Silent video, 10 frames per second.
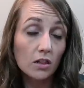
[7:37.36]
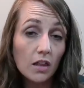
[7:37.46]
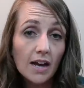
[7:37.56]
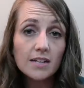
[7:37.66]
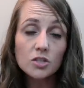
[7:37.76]

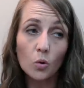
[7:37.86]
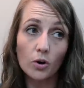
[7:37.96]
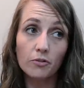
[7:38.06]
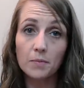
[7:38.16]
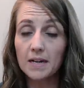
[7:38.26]
less
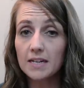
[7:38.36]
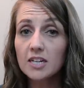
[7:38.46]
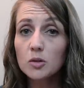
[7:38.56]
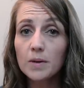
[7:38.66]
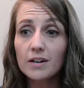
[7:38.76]
or it would make it
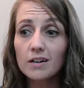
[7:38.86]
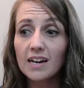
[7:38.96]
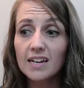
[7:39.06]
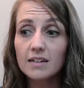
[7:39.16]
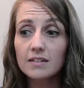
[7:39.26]
heal better.
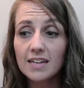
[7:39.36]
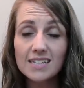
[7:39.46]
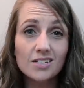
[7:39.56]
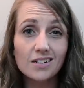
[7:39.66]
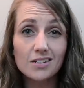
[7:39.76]
And
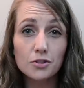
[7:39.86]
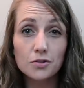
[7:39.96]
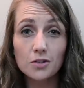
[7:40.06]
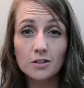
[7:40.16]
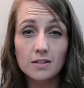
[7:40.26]
that's not
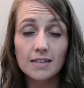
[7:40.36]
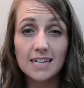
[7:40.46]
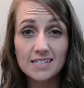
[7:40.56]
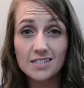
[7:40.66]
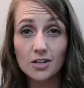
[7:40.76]

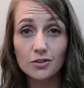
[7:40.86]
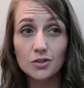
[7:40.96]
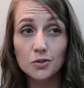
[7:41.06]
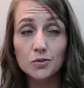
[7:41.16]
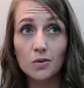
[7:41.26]
necessarily
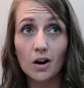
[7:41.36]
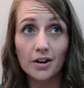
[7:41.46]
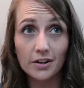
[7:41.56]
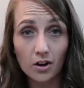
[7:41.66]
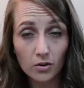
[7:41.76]
true
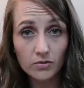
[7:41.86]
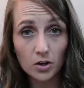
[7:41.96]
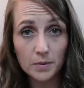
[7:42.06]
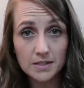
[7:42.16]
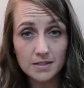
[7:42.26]
on an
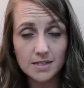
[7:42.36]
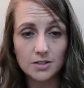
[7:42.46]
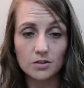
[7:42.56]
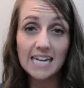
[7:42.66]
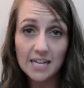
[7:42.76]
overall basis either.